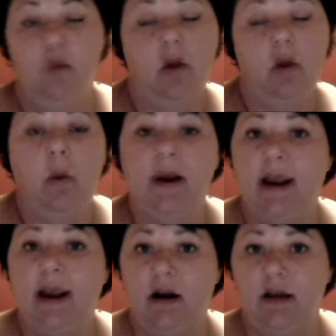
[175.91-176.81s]
more than one
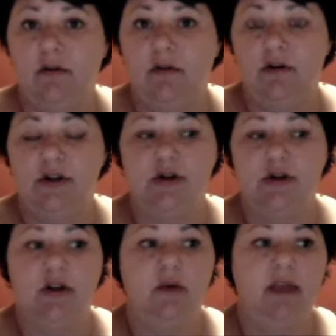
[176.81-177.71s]
caregiver it's
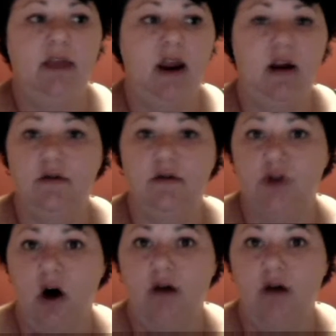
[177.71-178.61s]
usually when the caregiver's
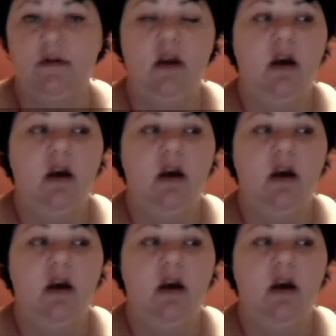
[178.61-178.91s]
off